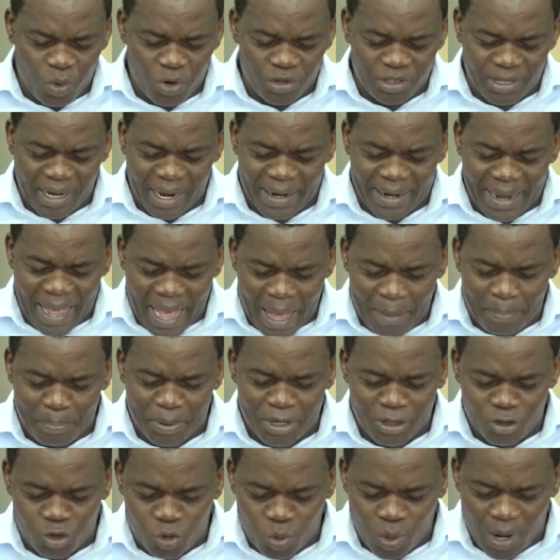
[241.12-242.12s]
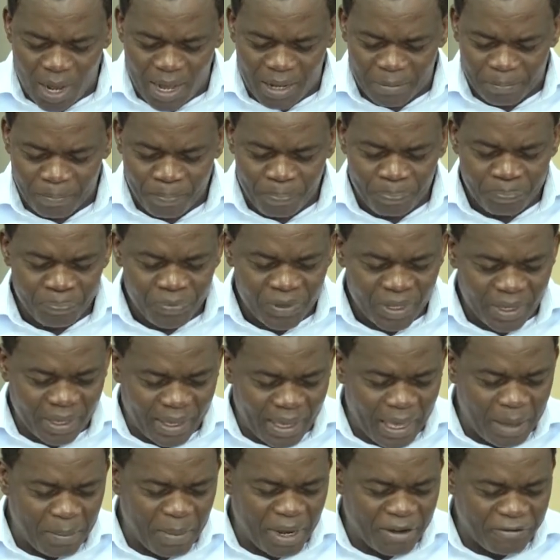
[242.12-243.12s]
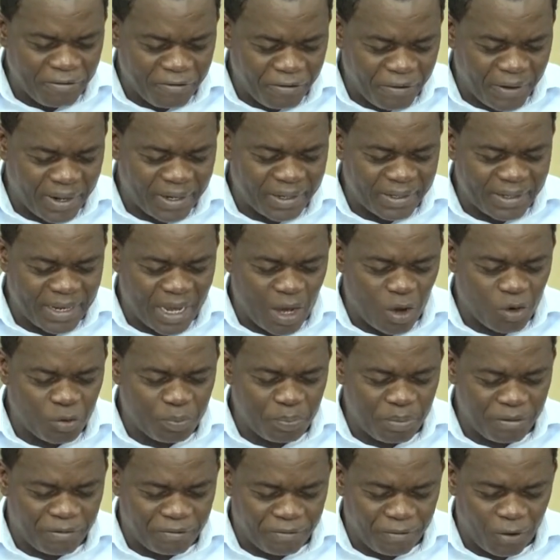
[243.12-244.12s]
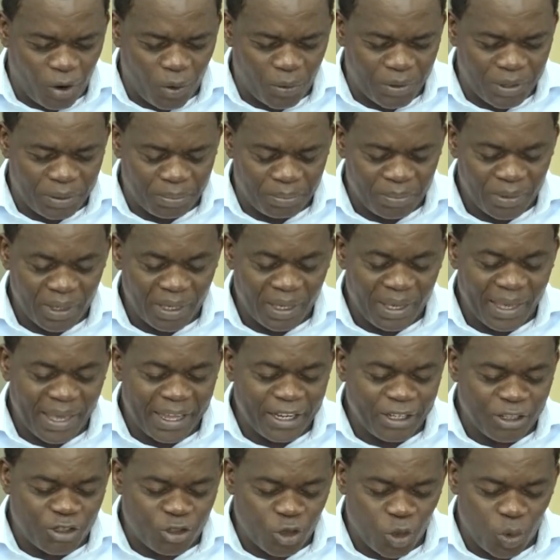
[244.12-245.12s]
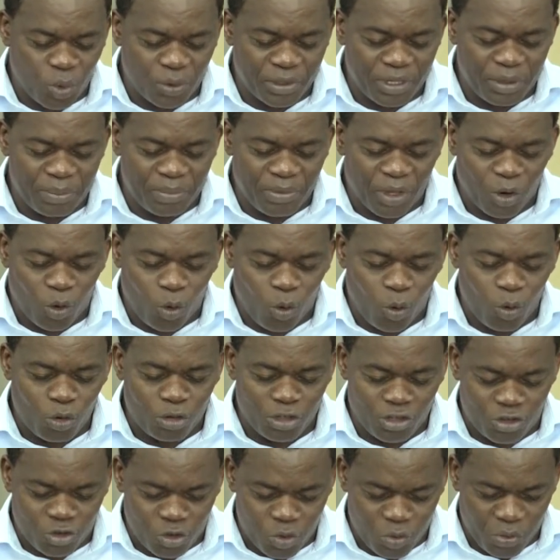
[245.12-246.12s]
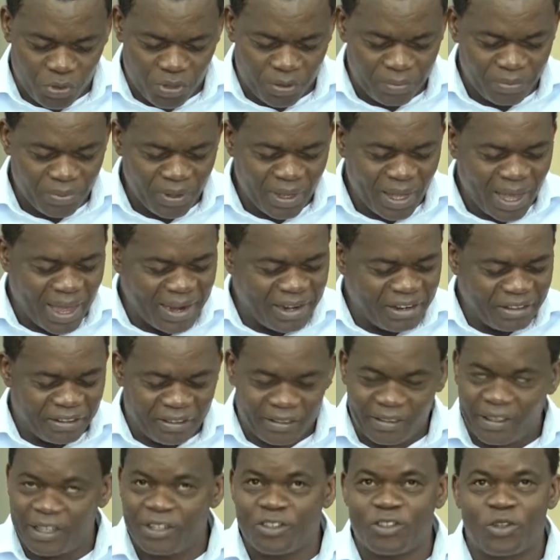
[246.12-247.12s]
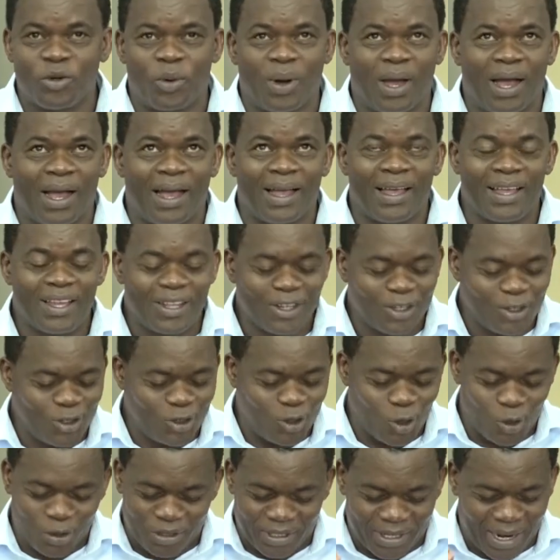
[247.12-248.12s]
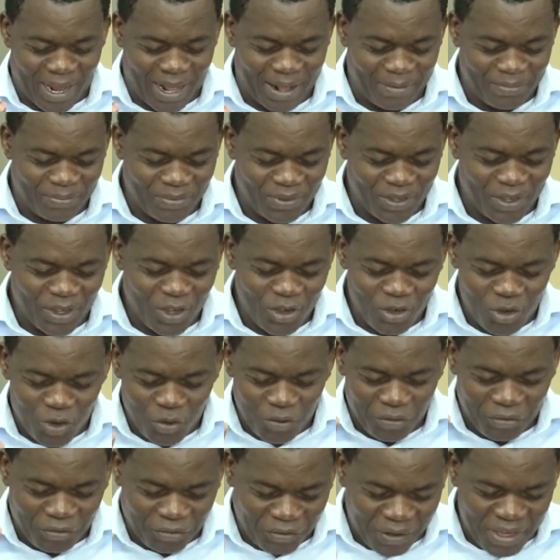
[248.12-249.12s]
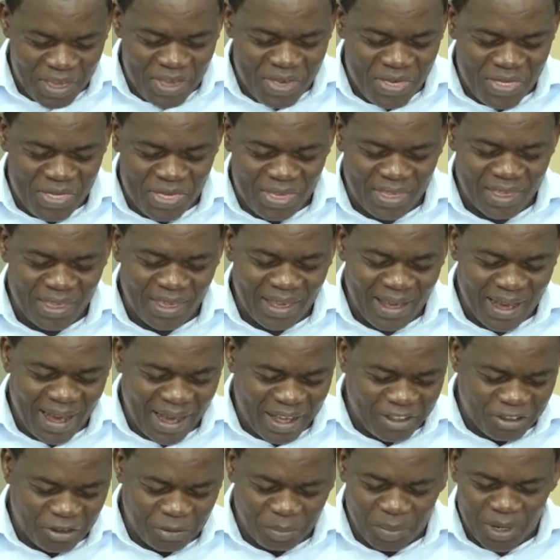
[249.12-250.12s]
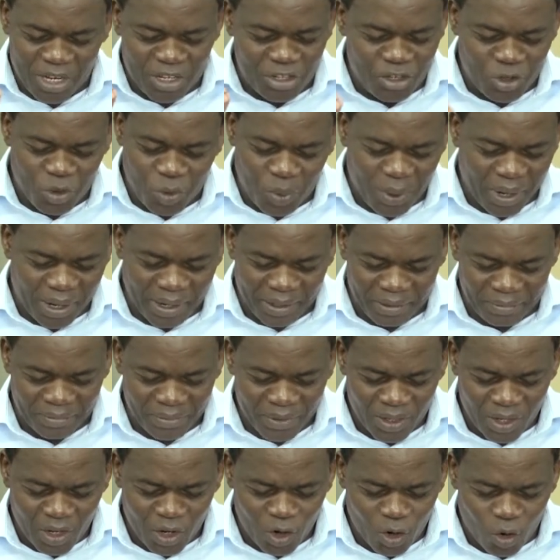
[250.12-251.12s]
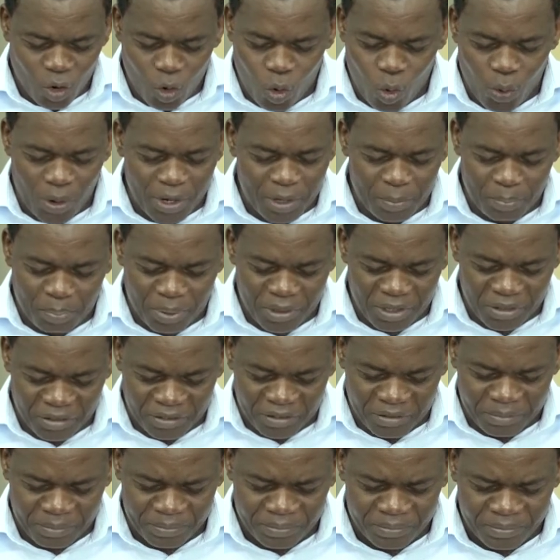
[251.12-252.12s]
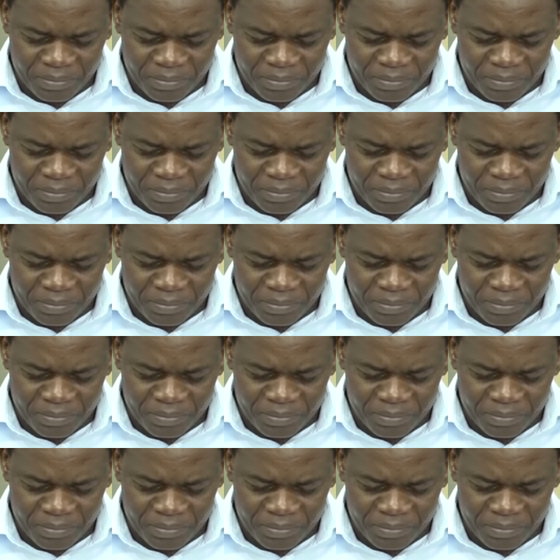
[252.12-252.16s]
what had happened to her, came and fell down before him and told him the whole truth. And he said to her, daughter, your faith has made you well. Go in peace